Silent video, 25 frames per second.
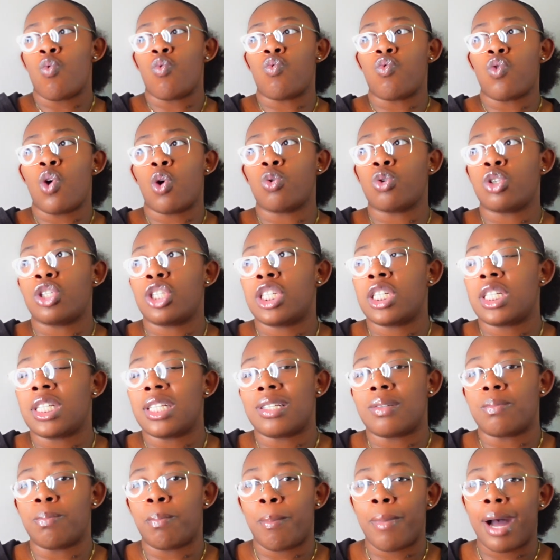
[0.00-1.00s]

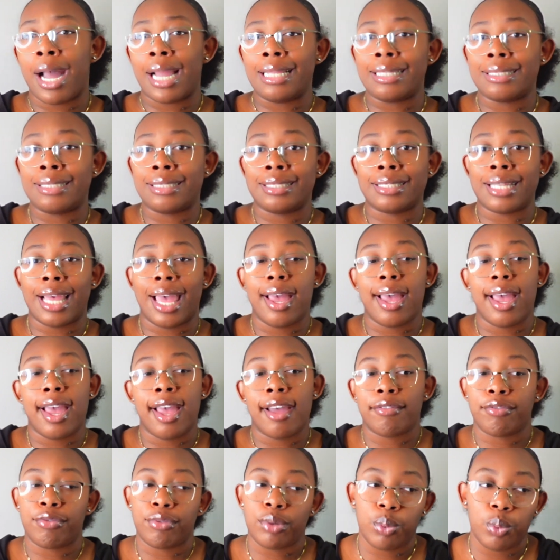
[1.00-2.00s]
roaches, mice
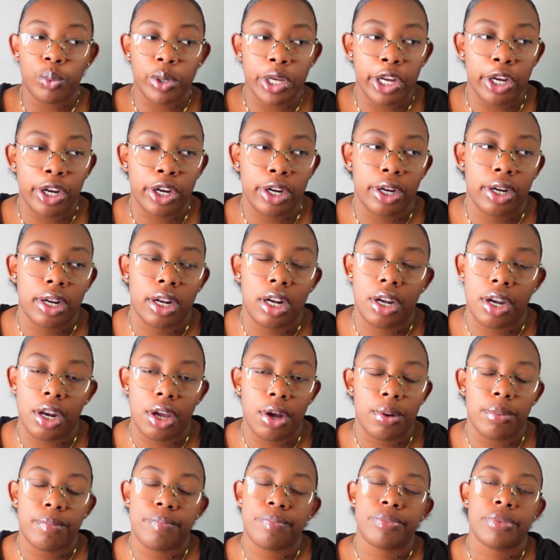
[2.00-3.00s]
everywhere.
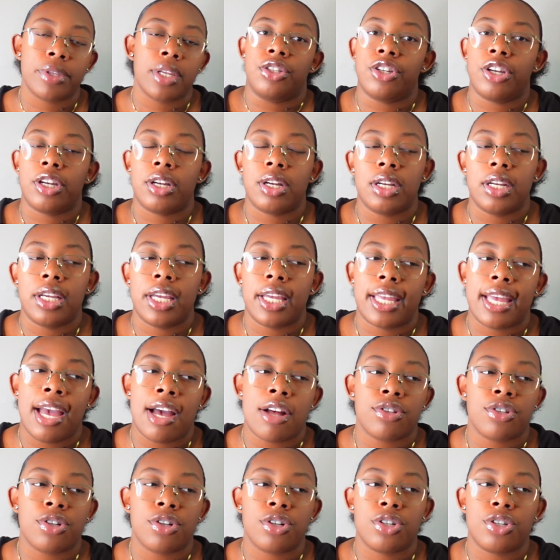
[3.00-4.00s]
No, you're gonna
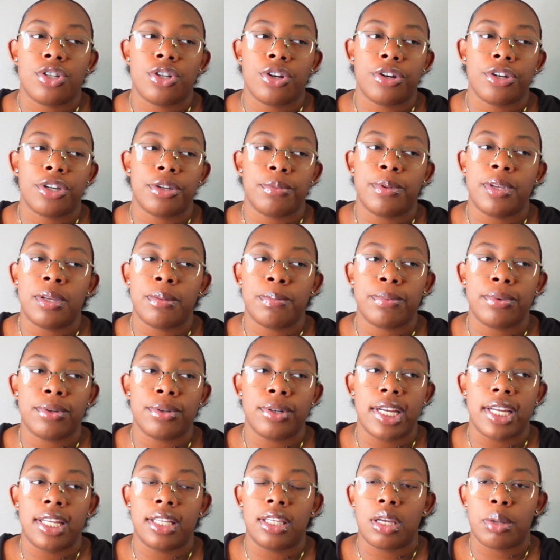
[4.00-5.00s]
encounter dirty people
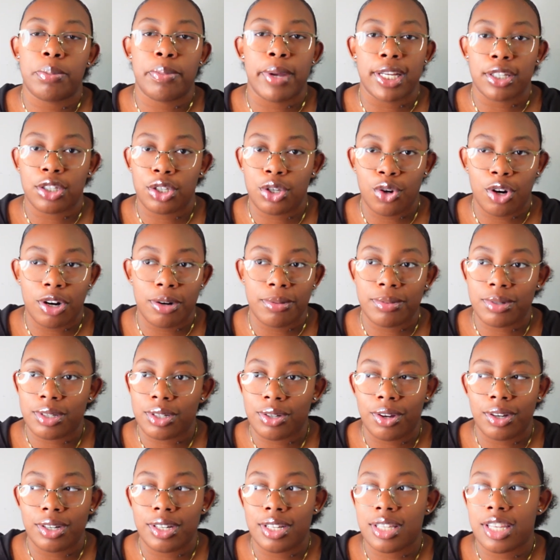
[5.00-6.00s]
in the best
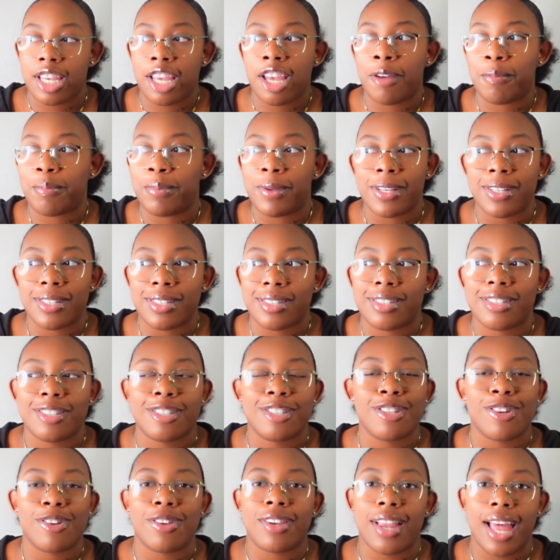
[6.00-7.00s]
dorms on this campus,
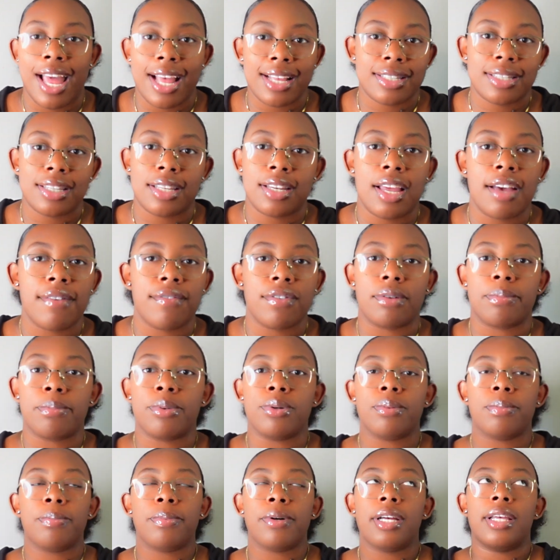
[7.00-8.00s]
so that's
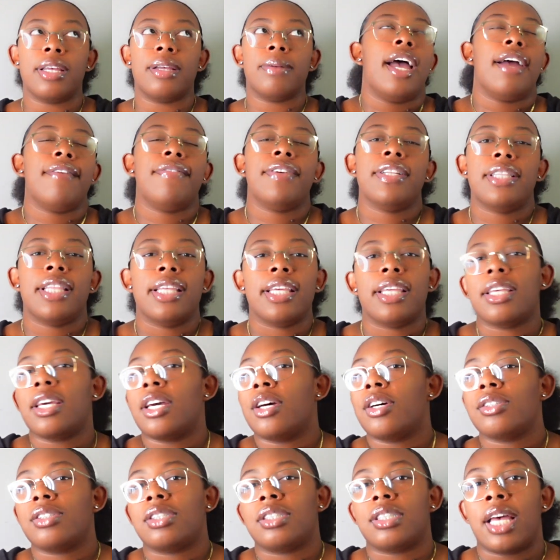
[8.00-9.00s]
inevitable. But everything
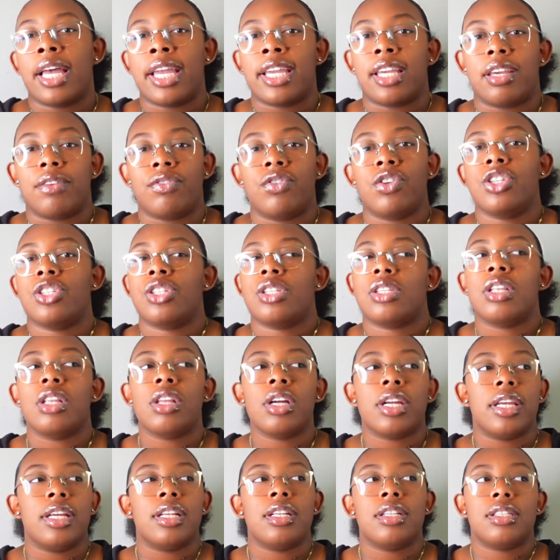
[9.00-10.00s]
else, like if you're just
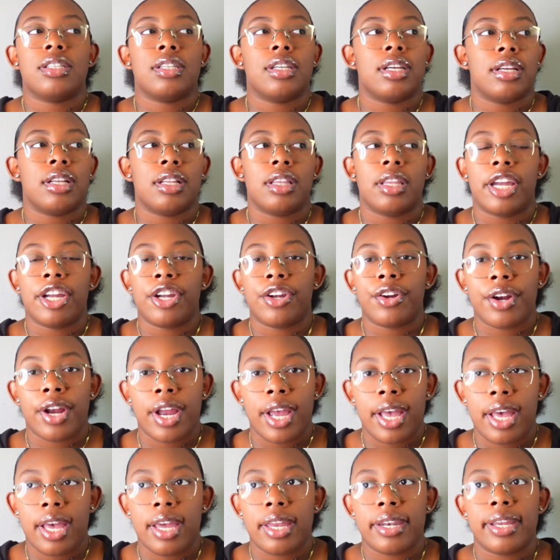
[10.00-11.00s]
looking to lay your
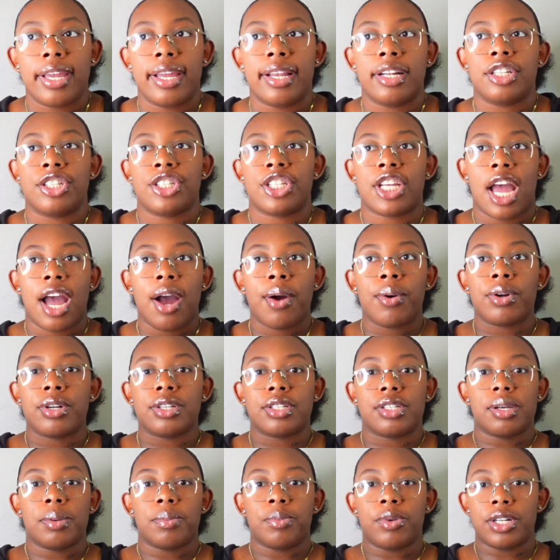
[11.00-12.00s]
head and shower
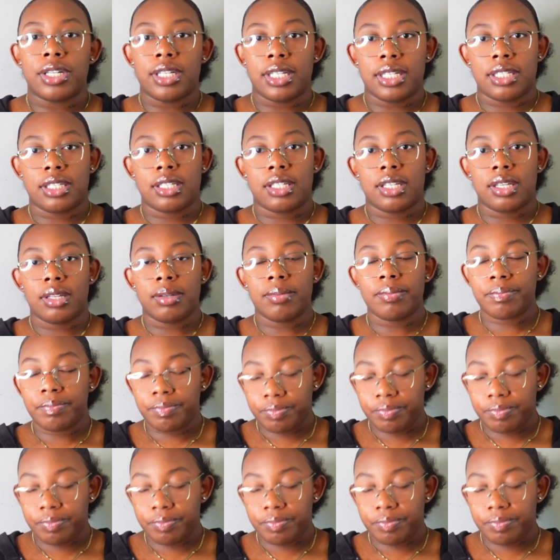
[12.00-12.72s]
somewhere decent,